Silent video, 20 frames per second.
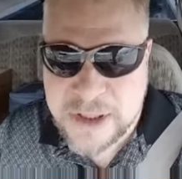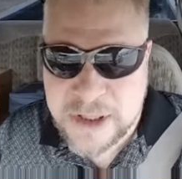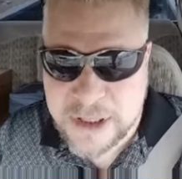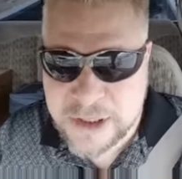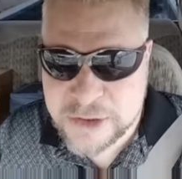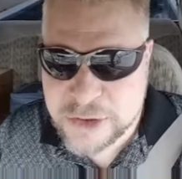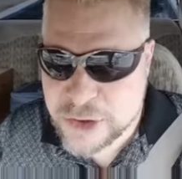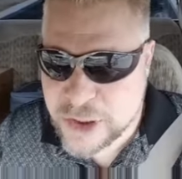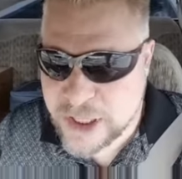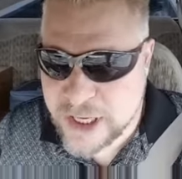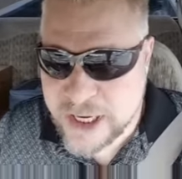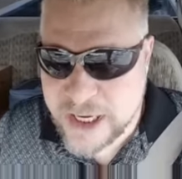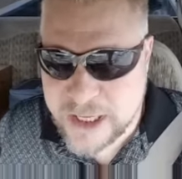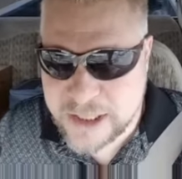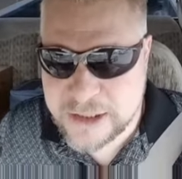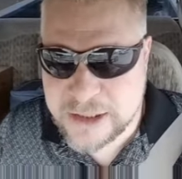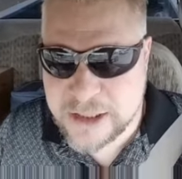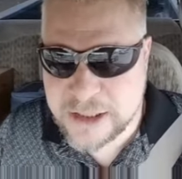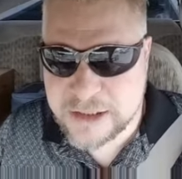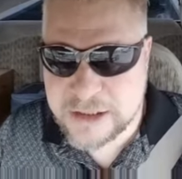And she
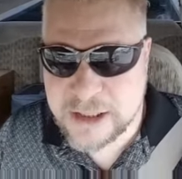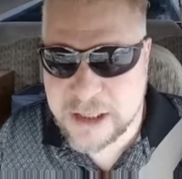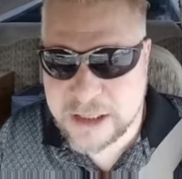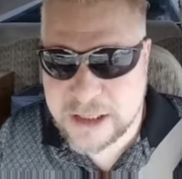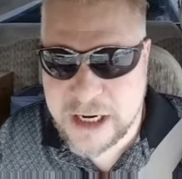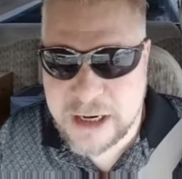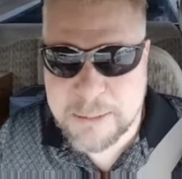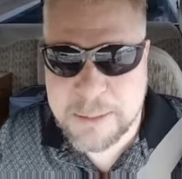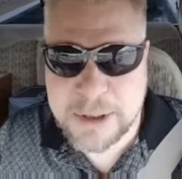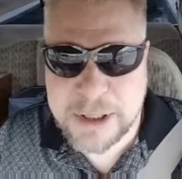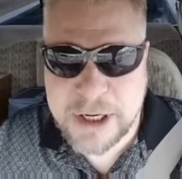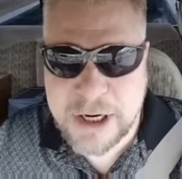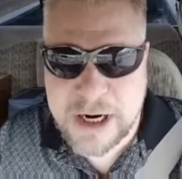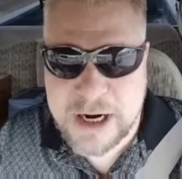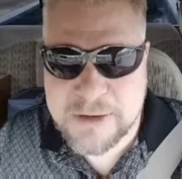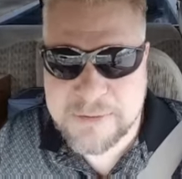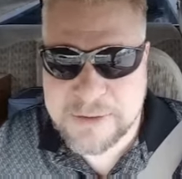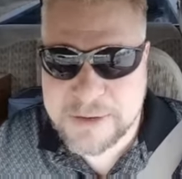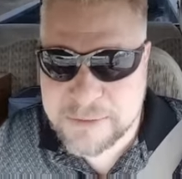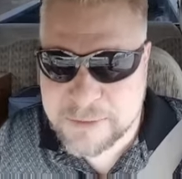had a cup of
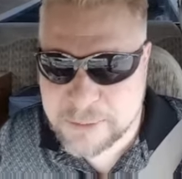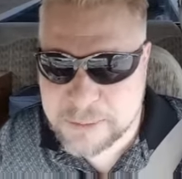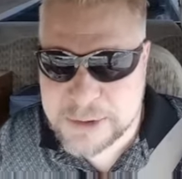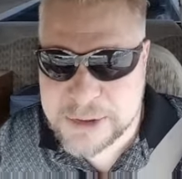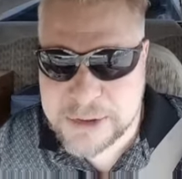coffee from